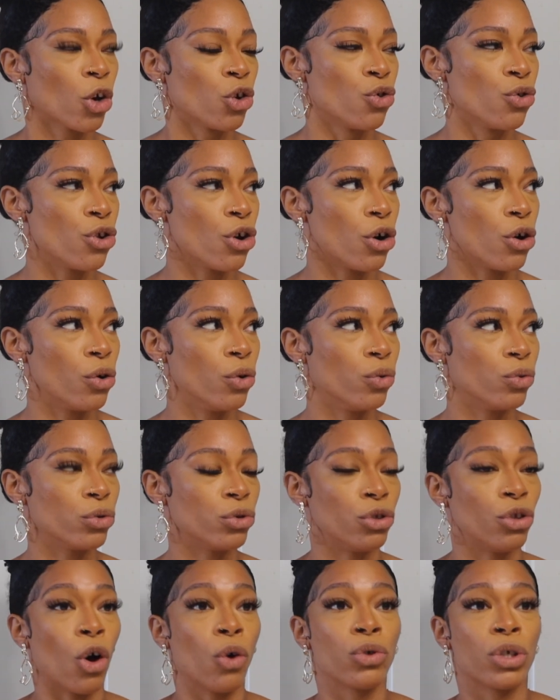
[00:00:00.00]
you know,
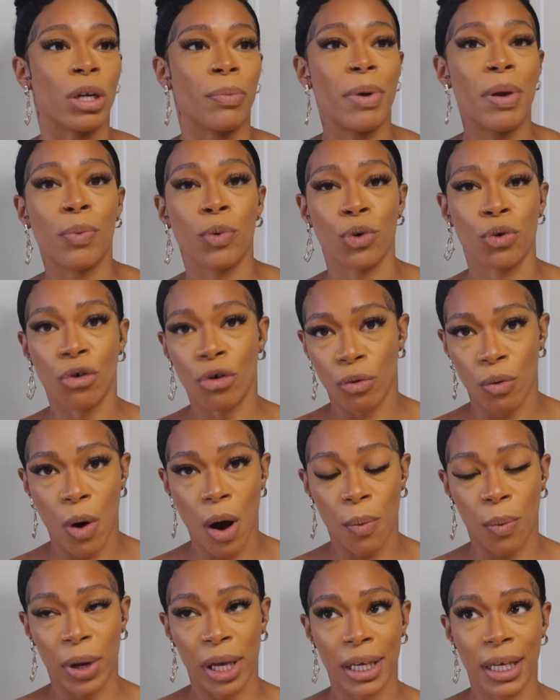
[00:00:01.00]
those are the people you grew
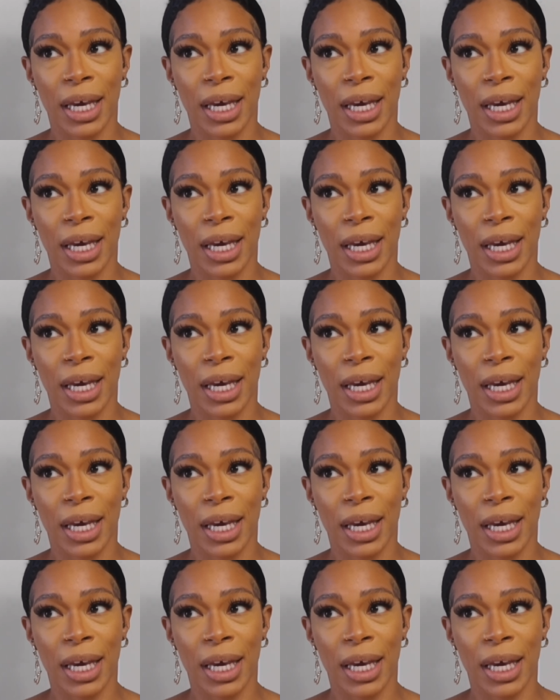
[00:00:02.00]
up with.